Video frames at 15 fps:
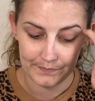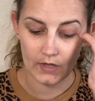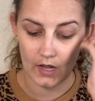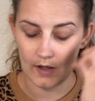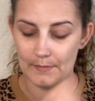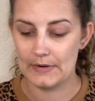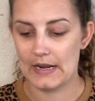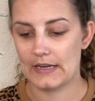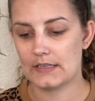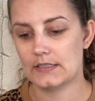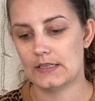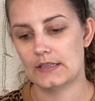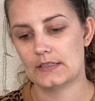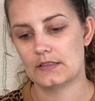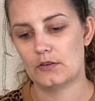Next
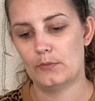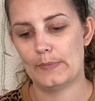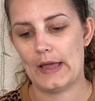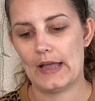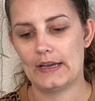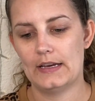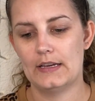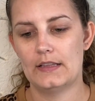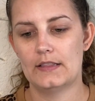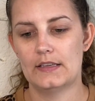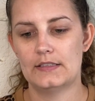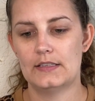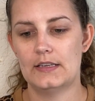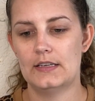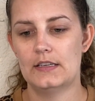in this little baggie,
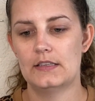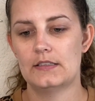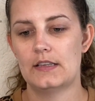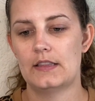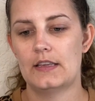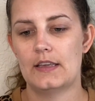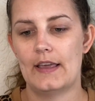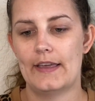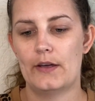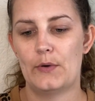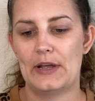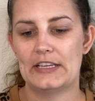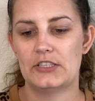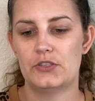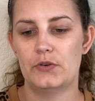this is the
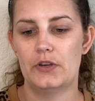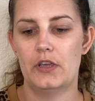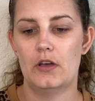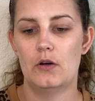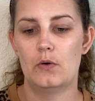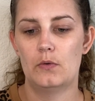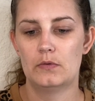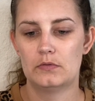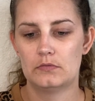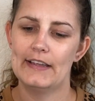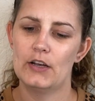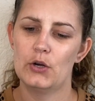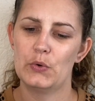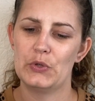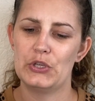AOA Studio
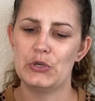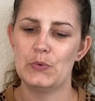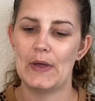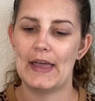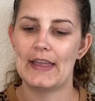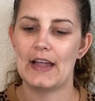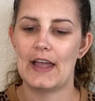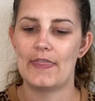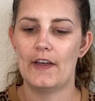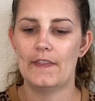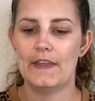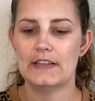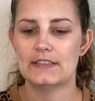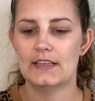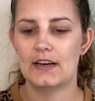AOUA. I thought
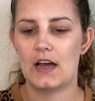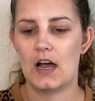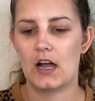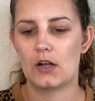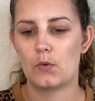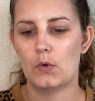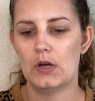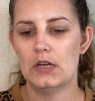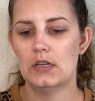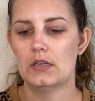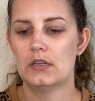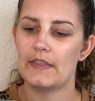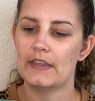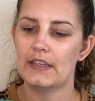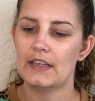that said Aqua. I
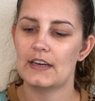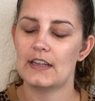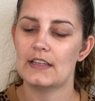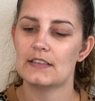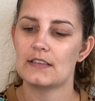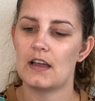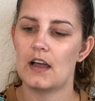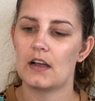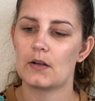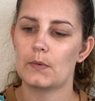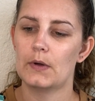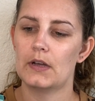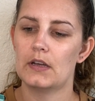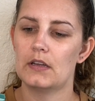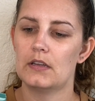think it is
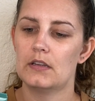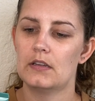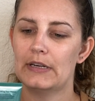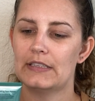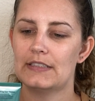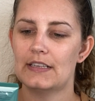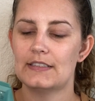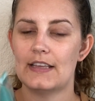Aqua, but it says